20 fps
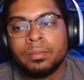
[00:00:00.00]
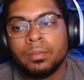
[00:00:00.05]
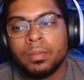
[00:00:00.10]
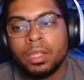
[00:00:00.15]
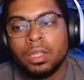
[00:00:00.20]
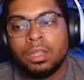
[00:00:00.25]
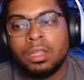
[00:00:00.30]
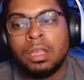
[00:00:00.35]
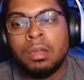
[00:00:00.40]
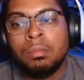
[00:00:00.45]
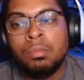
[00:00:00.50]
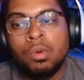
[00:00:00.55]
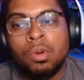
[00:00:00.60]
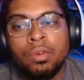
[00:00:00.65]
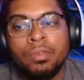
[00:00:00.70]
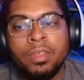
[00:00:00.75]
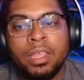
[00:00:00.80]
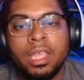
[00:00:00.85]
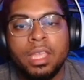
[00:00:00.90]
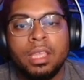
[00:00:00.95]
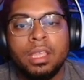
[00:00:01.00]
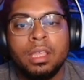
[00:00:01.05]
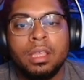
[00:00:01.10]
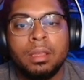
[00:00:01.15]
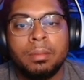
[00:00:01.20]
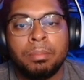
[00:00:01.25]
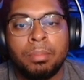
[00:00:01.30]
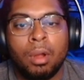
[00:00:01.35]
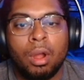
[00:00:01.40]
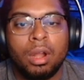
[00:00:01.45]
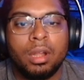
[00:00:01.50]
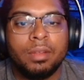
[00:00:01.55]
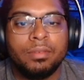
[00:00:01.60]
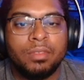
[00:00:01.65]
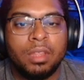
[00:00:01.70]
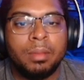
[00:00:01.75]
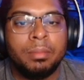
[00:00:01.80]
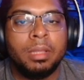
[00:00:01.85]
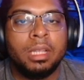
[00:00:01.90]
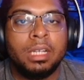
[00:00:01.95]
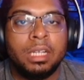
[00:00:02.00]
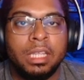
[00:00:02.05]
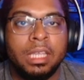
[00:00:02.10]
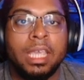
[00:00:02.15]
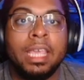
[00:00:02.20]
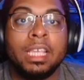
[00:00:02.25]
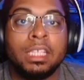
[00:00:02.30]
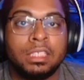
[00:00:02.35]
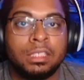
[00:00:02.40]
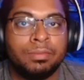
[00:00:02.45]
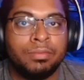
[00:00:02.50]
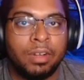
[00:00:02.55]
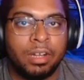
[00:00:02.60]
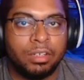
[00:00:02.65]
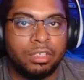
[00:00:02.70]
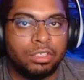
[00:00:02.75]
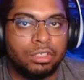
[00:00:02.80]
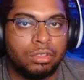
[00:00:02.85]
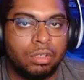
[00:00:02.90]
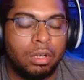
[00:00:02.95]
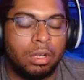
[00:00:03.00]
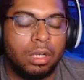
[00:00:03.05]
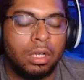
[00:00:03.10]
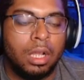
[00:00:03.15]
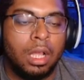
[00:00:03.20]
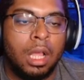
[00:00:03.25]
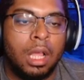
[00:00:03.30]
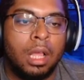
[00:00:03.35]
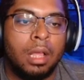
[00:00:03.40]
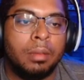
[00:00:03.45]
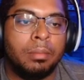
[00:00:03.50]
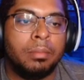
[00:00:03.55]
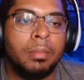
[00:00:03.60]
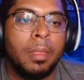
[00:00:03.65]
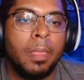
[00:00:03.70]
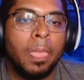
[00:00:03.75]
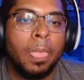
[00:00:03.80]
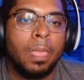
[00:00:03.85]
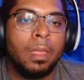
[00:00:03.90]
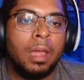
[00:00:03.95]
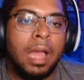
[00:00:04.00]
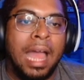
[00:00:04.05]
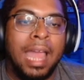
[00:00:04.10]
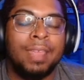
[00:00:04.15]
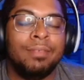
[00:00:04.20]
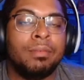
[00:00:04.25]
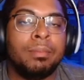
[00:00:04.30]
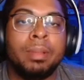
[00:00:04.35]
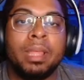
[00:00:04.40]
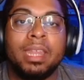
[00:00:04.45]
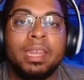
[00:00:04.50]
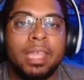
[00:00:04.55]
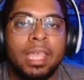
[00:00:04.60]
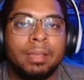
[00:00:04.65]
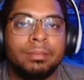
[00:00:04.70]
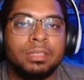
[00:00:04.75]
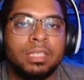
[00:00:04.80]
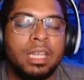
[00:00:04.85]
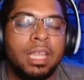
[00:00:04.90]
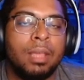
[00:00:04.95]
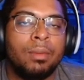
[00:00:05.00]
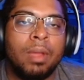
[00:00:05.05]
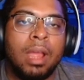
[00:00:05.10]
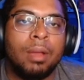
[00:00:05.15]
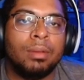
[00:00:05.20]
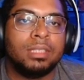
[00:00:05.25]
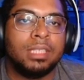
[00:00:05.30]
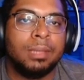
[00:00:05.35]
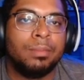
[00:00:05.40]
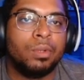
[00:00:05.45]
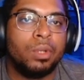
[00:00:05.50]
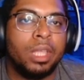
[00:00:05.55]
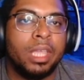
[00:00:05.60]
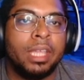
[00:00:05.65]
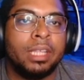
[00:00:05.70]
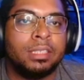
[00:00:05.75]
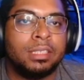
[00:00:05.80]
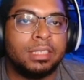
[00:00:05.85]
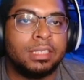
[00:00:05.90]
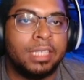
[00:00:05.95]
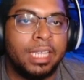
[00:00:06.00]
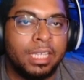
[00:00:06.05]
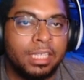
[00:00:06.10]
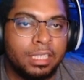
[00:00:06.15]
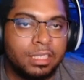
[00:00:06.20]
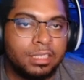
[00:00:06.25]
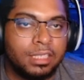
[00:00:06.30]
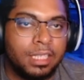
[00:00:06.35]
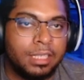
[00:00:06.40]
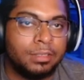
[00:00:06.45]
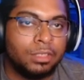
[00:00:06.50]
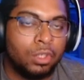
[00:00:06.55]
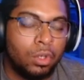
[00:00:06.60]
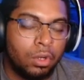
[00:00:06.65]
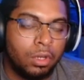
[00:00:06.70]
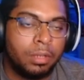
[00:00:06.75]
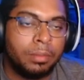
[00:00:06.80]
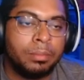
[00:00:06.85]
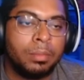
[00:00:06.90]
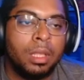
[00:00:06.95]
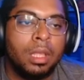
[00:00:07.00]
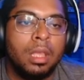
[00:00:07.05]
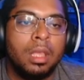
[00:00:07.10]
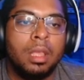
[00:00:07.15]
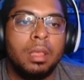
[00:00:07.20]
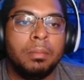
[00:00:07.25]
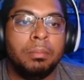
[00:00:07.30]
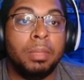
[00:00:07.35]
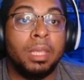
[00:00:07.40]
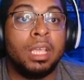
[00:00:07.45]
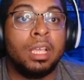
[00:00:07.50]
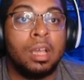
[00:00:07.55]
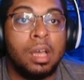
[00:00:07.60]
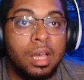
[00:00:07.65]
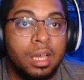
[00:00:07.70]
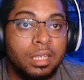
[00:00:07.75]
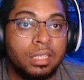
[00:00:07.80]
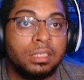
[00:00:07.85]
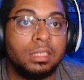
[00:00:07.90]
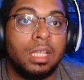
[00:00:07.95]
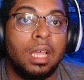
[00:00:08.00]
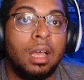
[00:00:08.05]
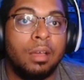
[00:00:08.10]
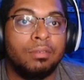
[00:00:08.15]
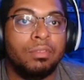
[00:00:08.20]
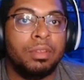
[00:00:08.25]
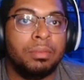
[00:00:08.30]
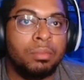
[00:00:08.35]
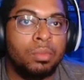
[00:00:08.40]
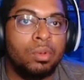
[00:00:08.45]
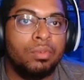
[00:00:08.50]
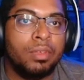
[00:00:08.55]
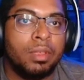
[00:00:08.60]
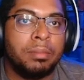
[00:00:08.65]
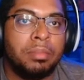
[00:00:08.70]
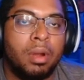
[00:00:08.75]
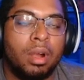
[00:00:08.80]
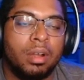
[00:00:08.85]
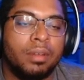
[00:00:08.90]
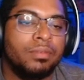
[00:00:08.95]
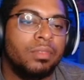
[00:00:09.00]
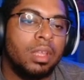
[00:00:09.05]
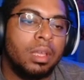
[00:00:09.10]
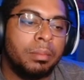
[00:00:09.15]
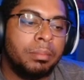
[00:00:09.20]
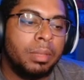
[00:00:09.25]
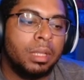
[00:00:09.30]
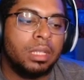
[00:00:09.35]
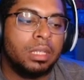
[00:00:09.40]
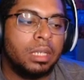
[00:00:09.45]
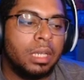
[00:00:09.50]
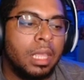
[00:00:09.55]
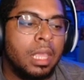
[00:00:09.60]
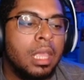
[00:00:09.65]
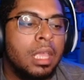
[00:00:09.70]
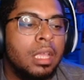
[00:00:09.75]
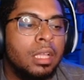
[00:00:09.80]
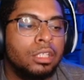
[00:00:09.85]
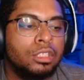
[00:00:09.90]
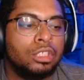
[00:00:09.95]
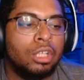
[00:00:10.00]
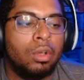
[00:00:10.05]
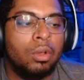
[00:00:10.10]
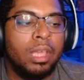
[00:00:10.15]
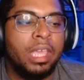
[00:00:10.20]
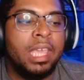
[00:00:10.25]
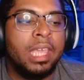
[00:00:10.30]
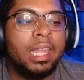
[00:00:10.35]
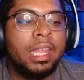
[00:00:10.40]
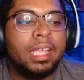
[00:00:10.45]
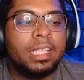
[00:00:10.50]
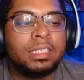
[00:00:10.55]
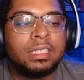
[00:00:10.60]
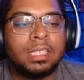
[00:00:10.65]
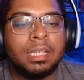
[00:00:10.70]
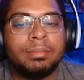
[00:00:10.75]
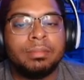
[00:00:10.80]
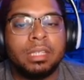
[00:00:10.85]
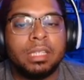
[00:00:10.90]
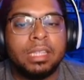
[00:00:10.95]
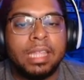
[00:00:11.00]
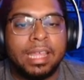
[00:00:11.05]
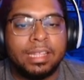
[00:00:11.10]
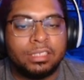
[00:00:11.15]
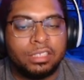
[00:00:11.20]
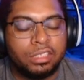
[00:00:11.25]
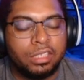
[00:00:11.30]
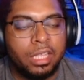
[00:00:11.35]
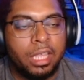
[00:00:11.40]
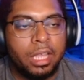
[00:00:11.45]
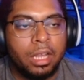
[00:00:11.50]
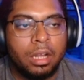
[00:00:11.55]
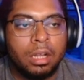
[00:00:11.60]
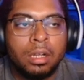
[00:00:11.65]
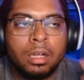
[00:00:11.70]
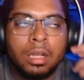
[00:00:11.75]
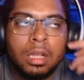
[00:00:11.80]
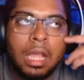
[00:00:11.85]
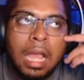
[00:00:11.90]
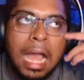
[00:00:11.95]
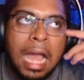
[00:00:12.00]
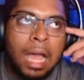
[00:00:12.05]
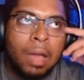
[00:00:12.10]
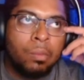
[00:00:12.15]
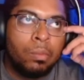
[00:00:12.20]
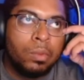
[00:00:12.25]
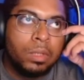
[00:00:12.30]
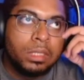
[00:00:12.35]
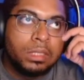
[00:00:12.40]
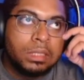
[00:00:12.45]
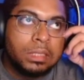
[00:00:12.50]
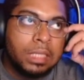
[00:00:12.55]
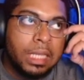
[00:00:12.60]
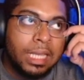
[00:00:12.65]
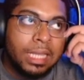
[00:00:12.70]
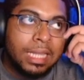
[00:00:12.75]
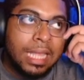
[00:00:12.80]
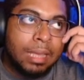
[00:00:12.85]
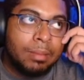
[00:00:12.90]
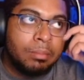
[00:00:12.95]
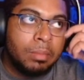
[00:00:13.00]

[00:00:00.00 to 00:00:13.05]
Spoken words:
the moving part of the ability is very strong. I even played a game today where I was able to get into Sanctum Sanctorum because of the moving part of the ability. So it is something that's there. I would say that